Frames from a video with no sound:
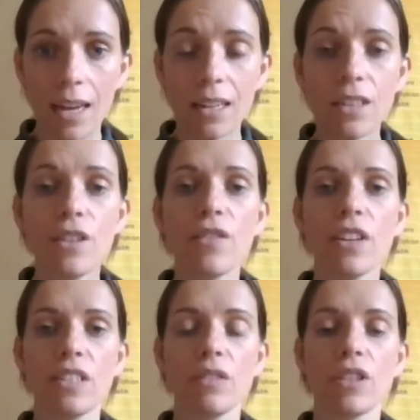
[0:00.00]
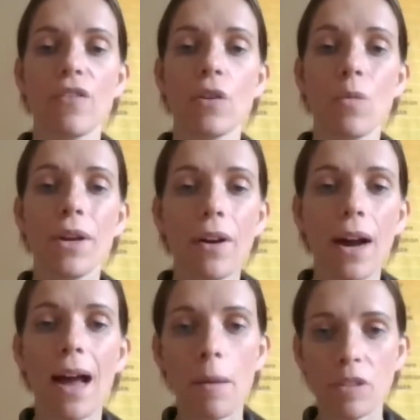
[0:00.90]
And at the University of Suffolk, we
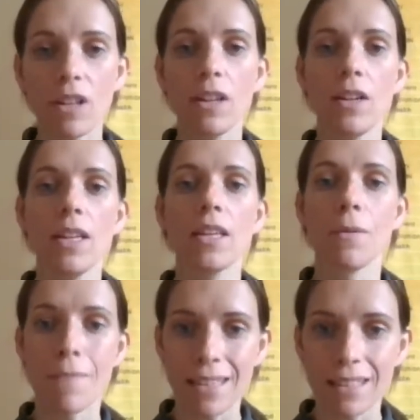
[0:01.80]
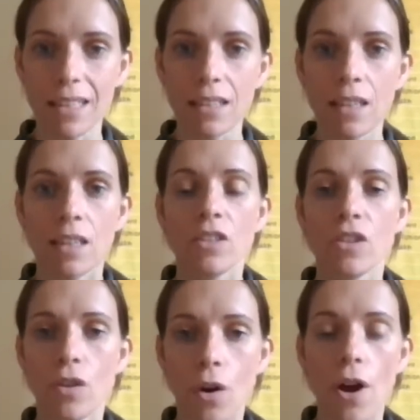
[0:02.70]
are absolutely committed
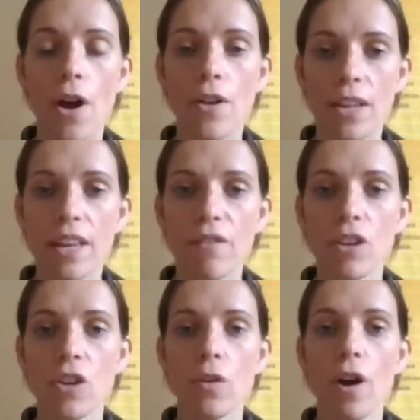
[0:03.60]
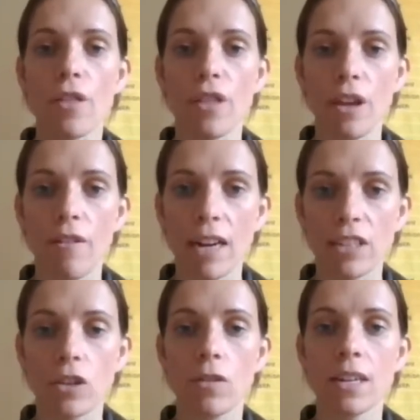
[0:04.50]
to not only giving you a
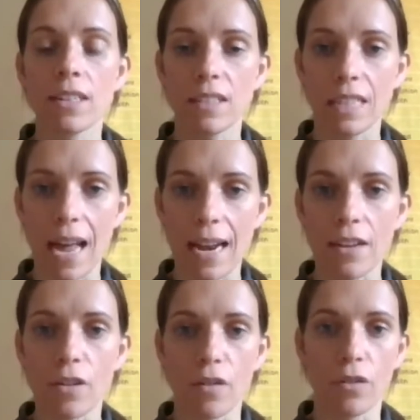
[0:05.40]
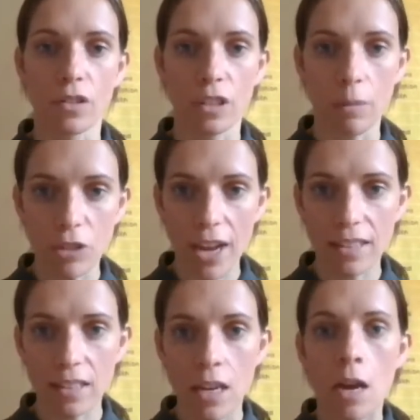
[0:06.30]
theoretical understanding of your
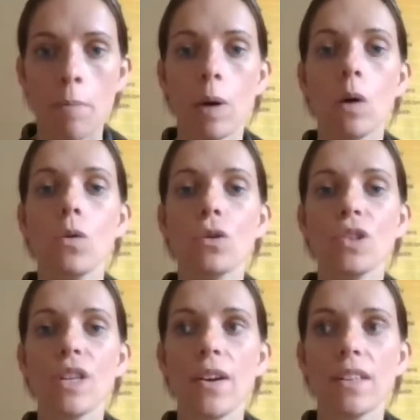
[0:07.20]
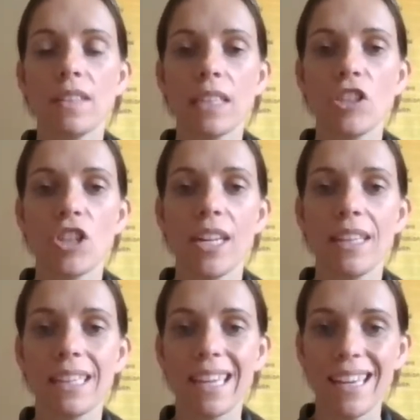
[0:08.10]
subject, but also essentially
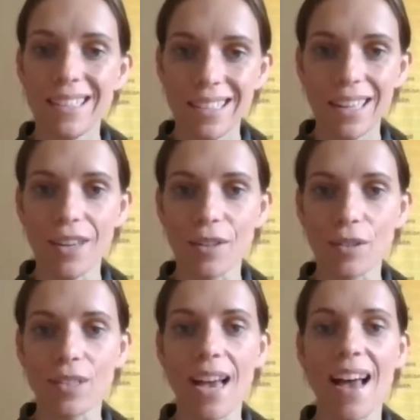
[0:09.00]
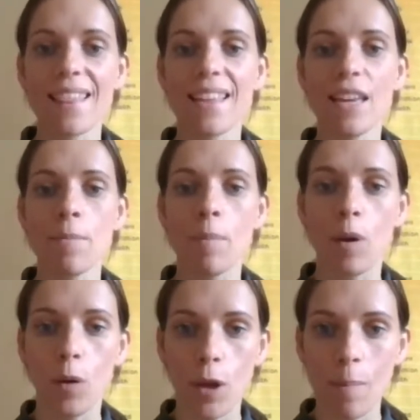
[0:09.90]
the key skills and the
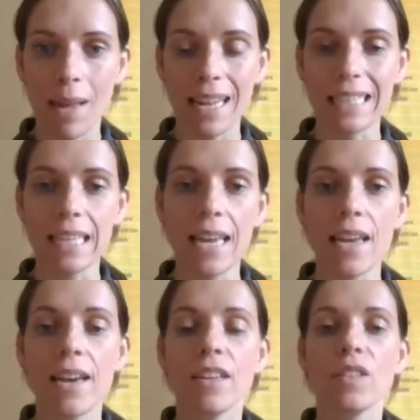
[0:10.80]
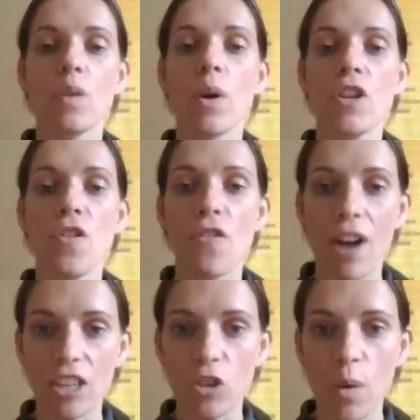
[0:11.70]
employability. So when you
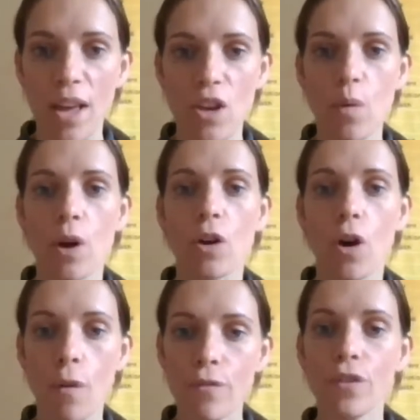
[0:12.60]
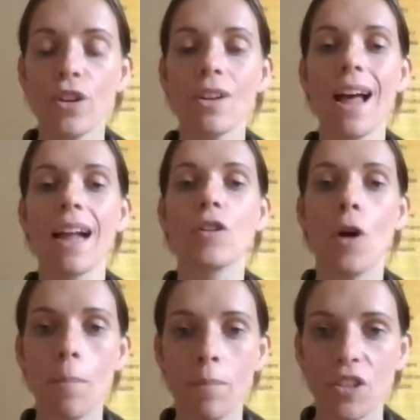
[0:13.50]
graduate, you are confident and
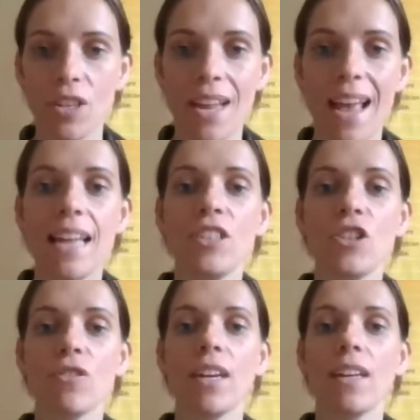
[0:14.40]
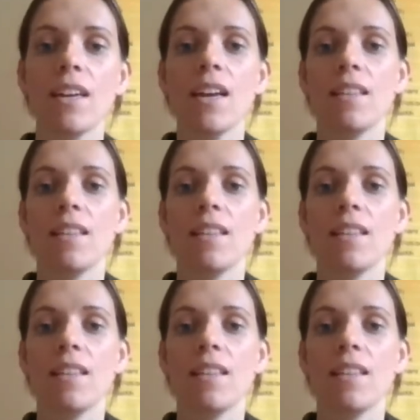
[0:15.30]
competent entering